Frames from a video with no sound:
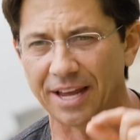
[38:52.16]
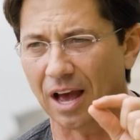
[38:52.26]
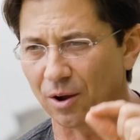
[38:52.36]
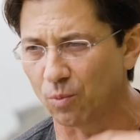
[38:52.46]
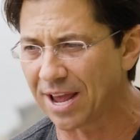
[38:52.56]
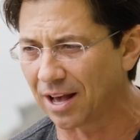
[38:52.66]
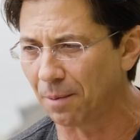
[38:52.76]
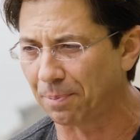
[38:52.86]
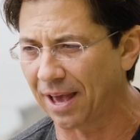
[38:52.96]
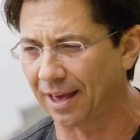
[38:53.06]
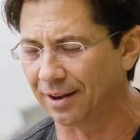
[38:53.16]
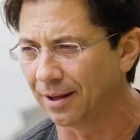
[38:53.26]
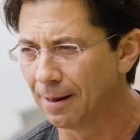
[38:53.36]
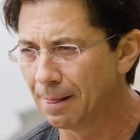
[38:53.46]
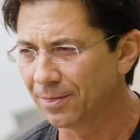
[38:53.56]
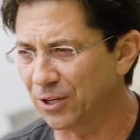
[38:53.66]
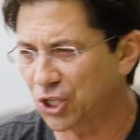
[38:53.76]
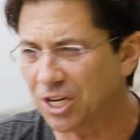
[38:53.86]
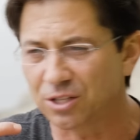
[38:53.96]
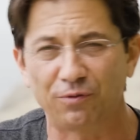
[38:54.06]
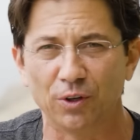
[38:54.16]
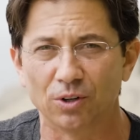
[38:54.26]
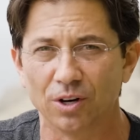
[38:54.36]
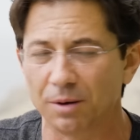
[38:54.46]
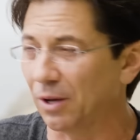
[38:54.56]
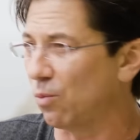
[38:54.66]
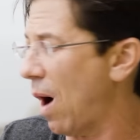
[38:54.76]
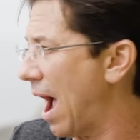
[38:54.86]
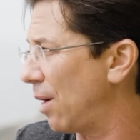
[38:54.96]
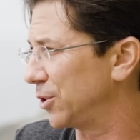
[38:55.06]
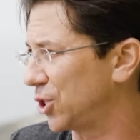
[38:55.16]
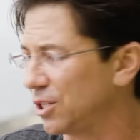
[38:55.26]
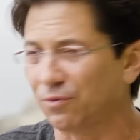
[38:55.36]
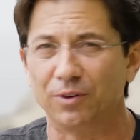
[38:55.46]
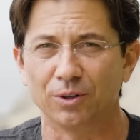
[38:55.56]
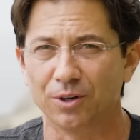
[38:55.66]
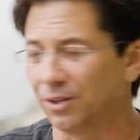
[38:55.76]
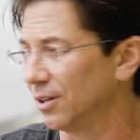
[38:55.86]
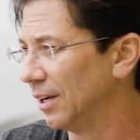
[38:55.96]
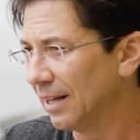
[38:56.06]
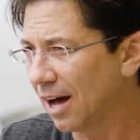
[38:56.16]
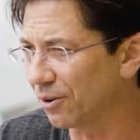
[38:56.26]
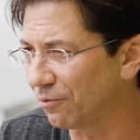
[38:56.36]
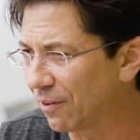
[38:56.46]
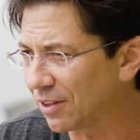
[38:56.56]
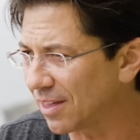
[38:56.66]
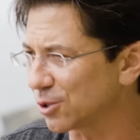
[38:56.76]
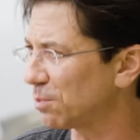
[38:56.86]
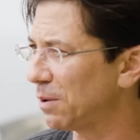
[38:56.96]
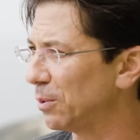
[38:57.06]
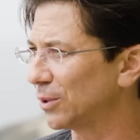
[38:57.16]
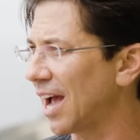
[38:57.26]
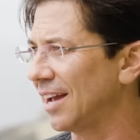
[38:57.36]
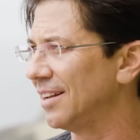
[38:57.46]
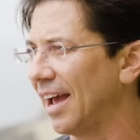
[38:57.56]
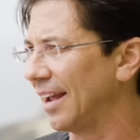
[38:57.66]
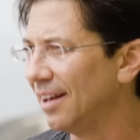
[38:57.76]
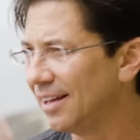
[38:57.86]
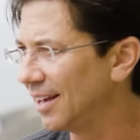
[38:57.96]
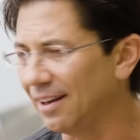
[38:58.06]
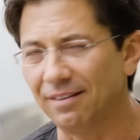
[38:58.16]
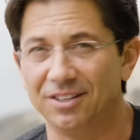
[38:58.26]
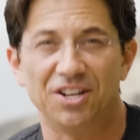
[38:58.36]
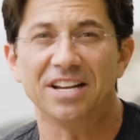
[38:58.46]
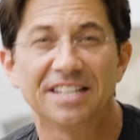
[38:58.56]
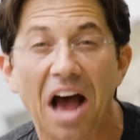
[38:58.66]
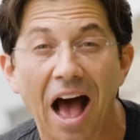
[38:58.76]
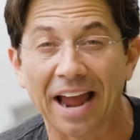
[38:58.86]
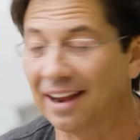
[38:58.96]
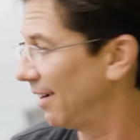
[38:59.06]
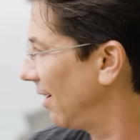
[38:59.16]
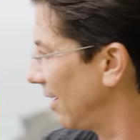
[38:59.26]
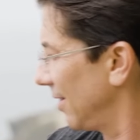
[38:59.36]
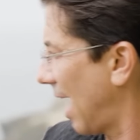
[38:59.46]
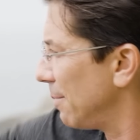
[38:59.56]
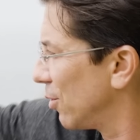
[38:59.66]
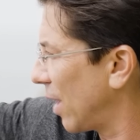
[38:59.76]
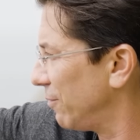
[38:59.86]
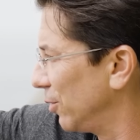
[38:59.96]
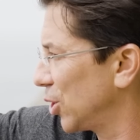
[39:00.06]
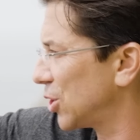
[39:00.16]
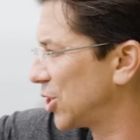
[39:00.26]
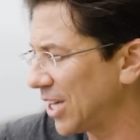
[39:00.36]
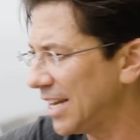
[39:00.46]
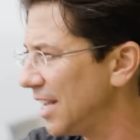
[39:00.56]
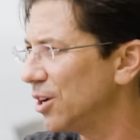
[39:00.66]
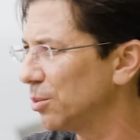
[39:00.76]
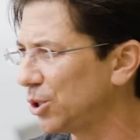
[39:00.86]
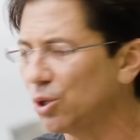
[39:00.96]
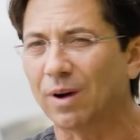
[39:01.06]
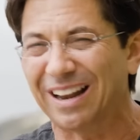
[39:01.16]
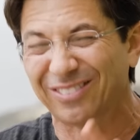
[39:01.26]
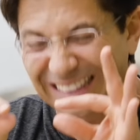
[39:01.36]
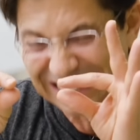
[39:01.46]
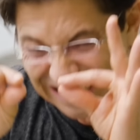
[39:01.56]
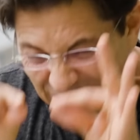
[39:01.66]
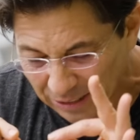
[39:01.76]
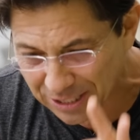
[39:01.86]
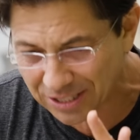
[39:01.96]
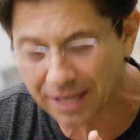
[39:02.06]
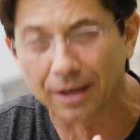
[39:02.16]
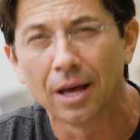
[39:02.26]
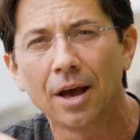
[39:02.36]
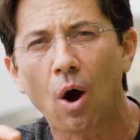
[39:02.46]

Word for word: Like, I wake up and the sheets feel good. I'm like, wow, the sheets feel good. Or mm-hmm. one hundred fifty thousand people die a day. Yep. It, you didn't die. I'm grateful just sitting here with you right now. The littlest thing.